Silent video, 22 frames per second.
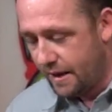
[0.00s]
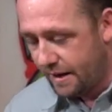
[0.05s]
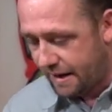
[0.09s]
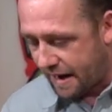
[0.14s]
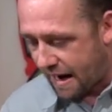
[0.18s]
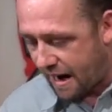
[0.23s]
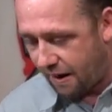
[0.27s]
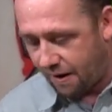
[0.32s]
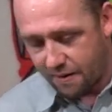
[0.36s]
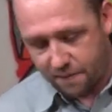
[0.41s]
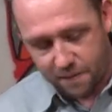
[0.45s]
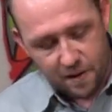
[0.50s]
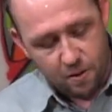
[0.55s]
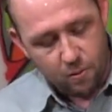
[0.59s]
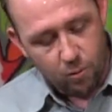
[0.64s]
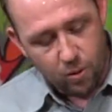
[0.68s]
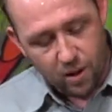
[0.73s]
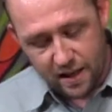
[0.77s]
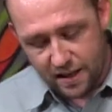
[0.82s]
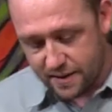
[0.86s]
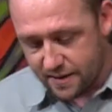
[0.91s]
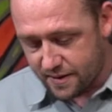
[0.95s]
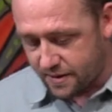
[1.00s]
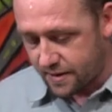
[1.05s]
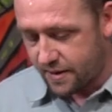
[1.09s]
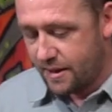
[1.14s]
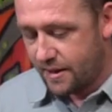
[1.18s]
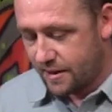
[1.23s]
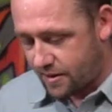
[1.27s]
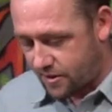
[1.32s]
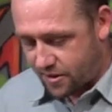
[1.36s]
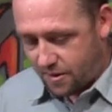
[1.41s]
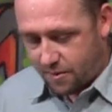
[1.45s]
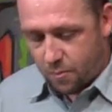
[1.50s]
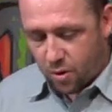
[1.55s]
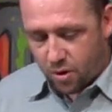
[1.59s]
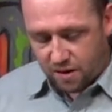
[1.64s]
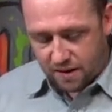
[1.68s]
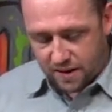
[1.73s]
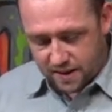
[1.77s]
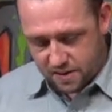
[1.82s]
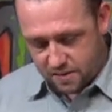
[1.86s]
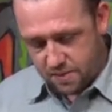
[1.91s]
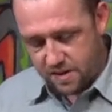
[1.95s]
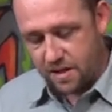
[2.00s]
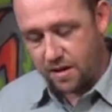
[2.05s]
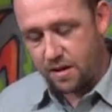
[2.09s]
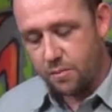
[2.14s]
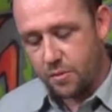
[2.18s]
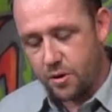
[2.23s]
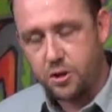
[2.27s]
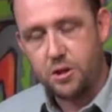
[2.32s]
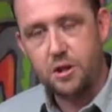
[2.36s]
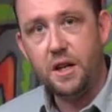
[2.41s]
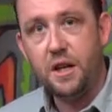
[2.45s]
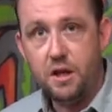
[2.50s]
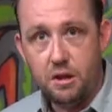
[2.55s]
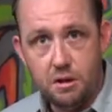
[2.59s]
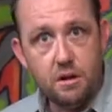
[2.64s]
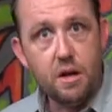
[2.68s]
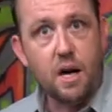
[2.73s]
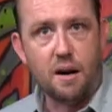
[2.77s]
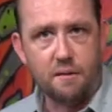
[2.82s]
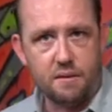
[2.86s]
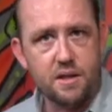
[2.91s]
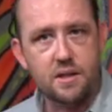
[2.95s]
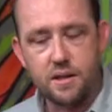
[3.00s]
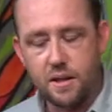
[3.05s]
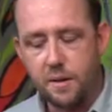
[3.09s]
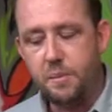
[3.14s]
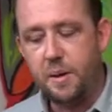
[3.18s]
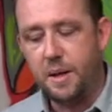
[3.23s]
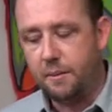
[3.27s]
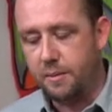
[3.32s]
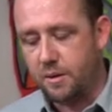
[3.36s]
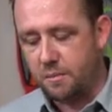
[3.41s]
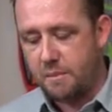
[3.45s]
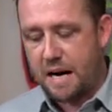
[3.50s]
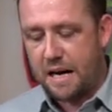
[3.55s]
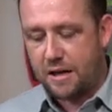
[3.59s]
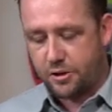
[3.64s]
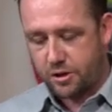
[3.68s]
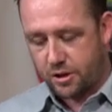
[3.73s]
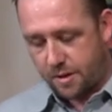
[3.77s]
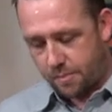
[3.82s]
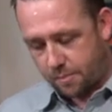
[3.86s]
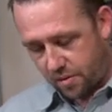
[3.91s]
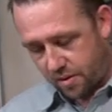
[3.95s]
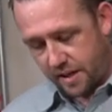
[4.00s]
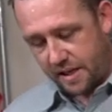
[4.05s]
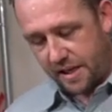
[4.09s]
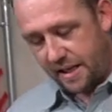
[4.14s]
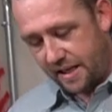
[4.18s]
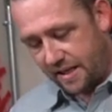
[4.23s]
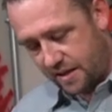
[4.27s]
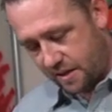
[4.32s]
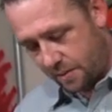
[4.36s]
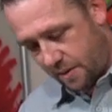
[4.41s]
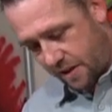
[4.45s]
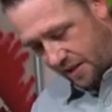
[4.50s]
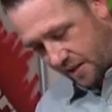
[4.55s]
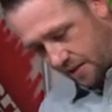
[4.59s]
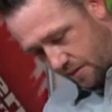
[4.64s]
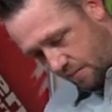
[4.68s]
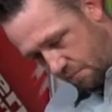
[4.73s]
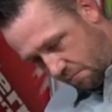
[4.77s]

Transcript: Now, if it was somewhere else within the machine, you'd obviously be able to match it up pretty easy because